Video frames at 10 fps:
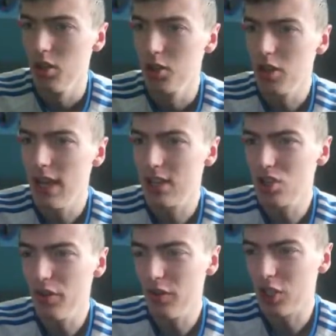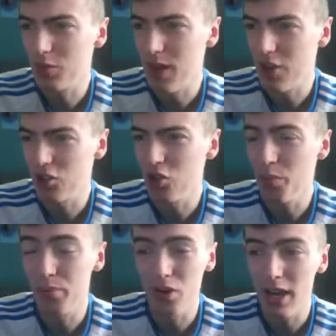So yeah, it's nothing special,
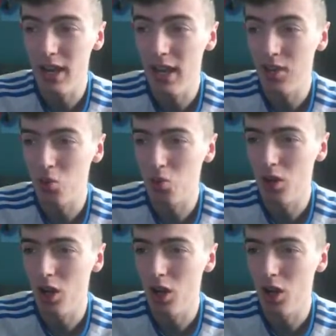but it is